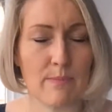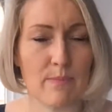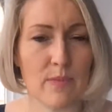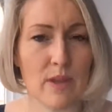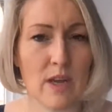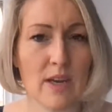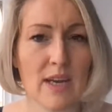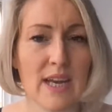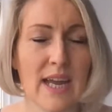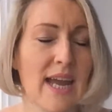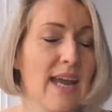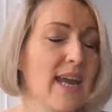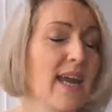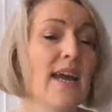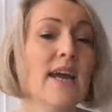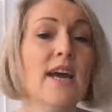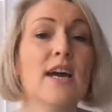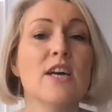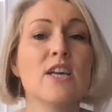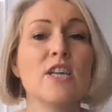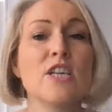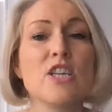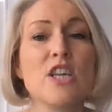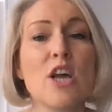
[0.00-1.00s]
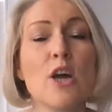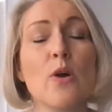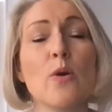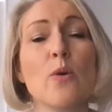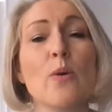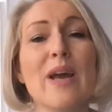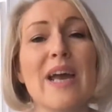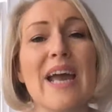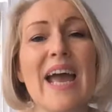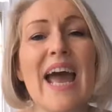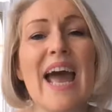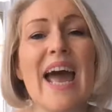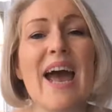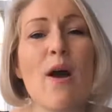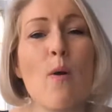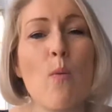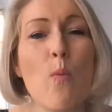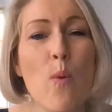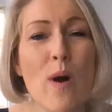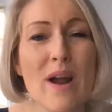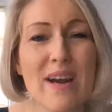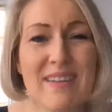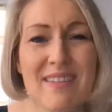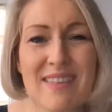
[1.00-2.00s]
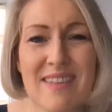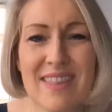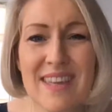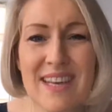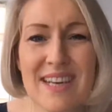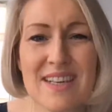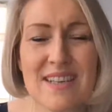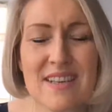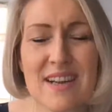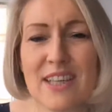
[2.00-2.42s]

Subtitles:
Okay, so one of the things